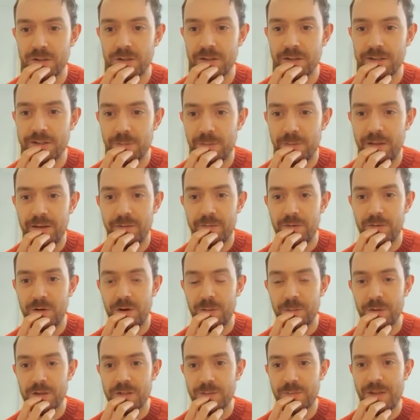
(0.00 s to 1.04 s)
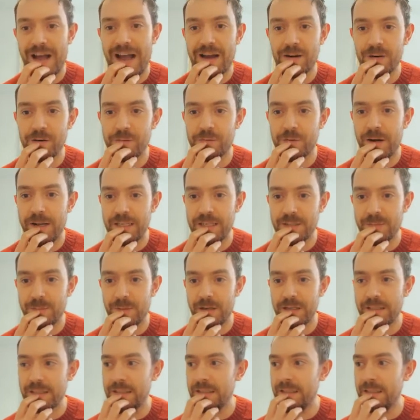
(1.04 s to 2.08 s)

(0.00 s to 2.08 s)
this will be a very much paraphrase, but